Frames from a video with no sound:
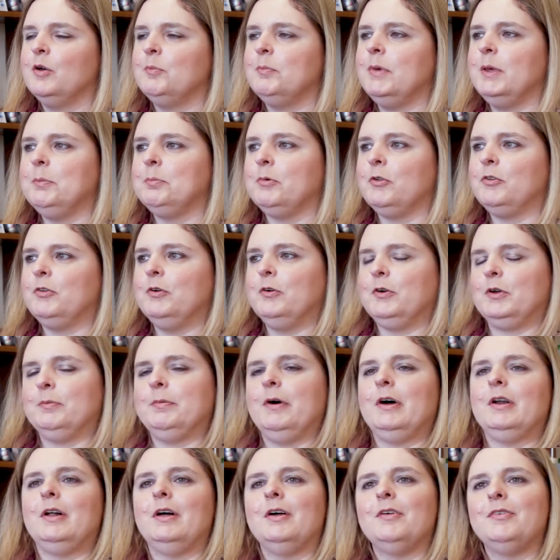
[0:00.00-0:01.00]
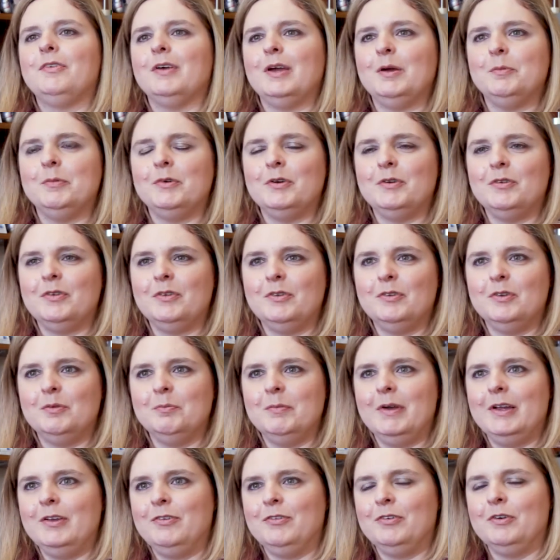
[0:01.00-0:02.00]
people joke about Alzheimer's and
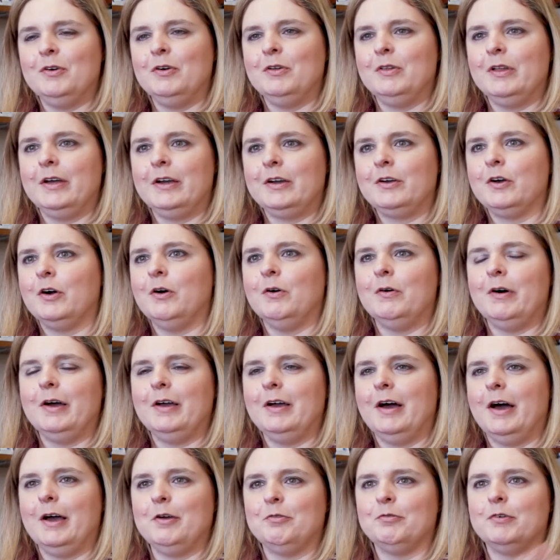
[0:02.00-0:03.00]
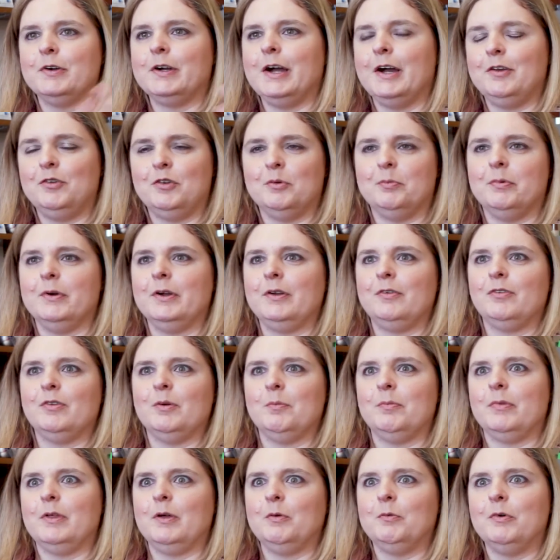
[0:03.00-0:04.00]
dementia, like, oh, I forgot to bring
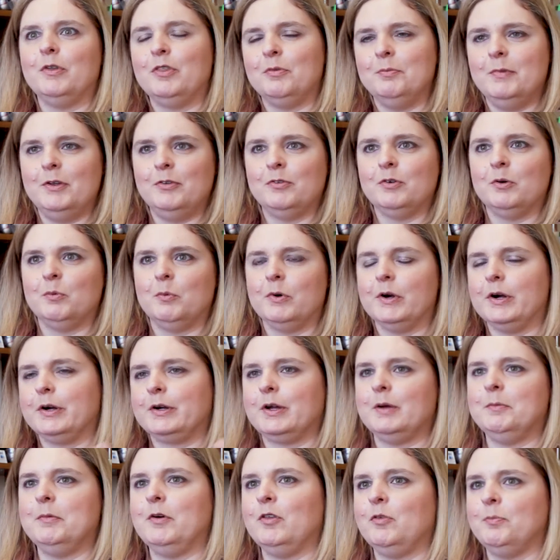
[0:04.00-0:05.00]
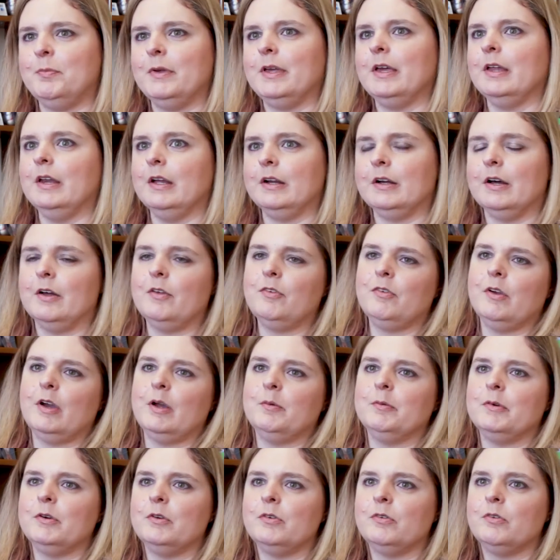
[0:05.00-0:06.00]
something with me to work. I must be getting
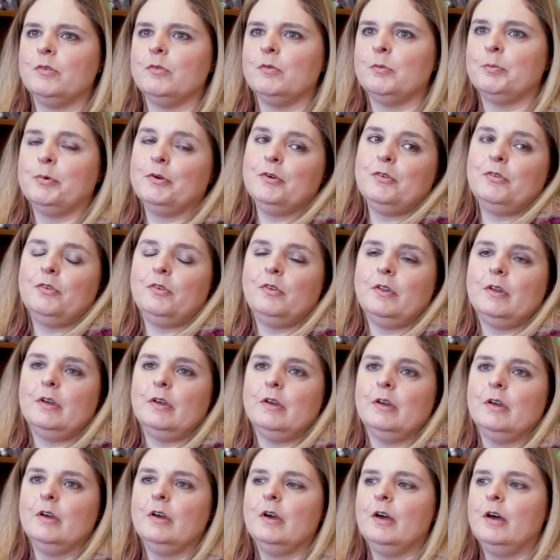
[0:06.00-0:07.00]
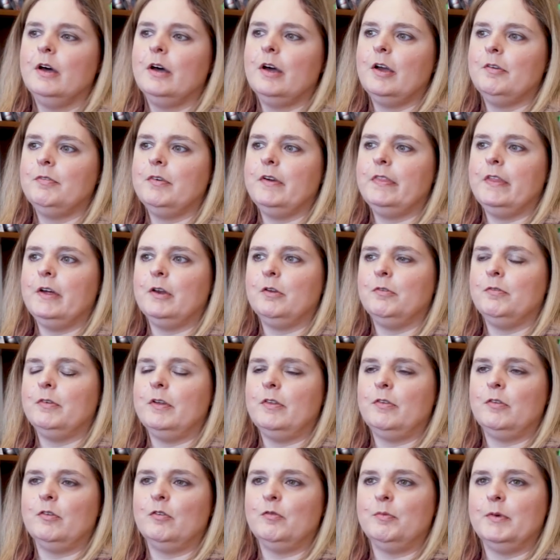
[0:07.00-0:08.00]
Alzheimer's. Personally, I find that
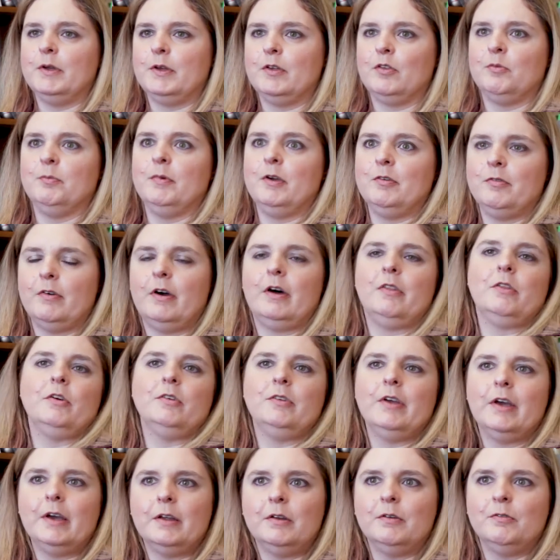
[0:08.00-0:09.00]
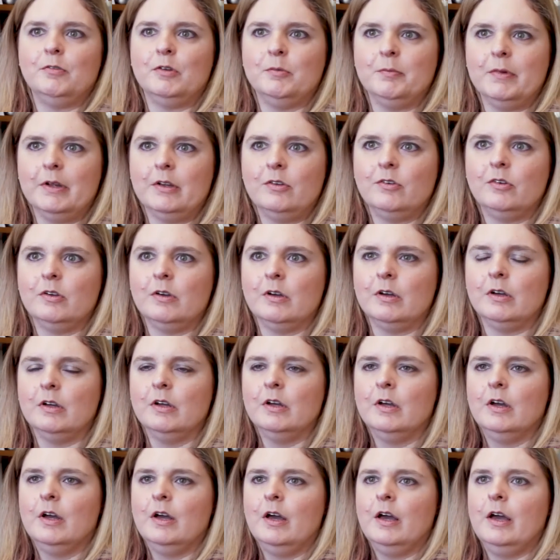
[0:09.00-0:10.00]
offensive because my father died of dementia,
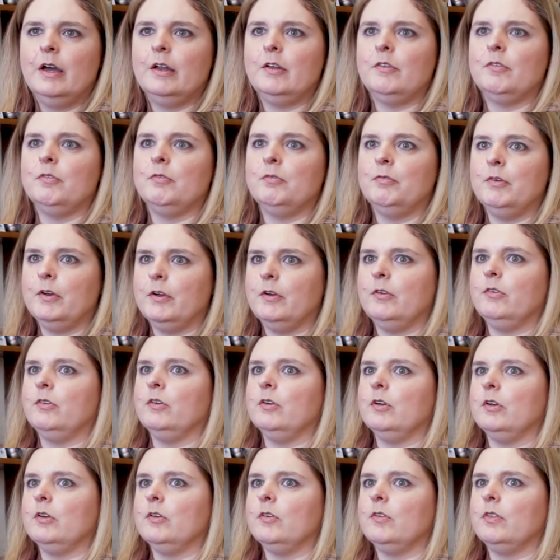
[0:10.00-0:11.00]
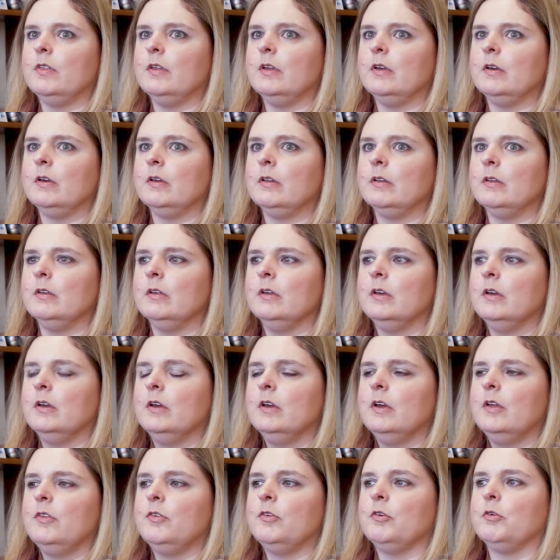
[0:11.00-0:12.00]
and it's a very serious thing, and
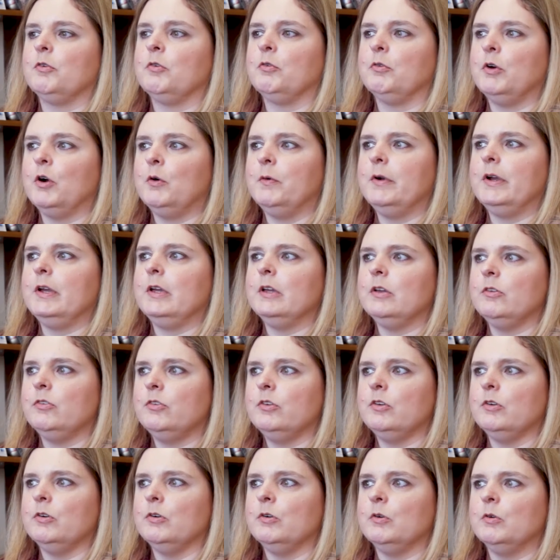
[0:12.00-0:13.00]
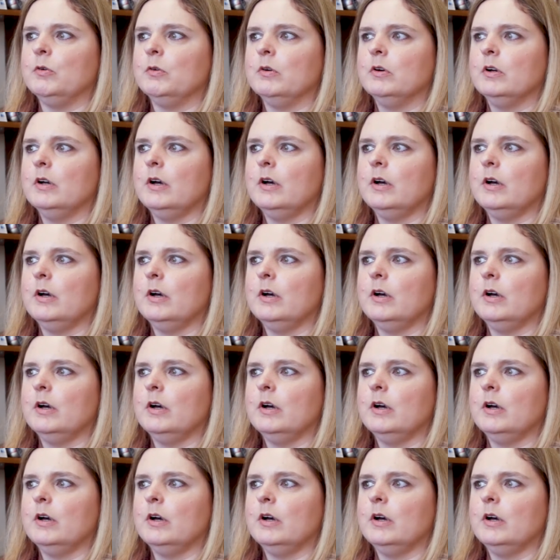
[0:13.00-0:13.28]
it's a growing issue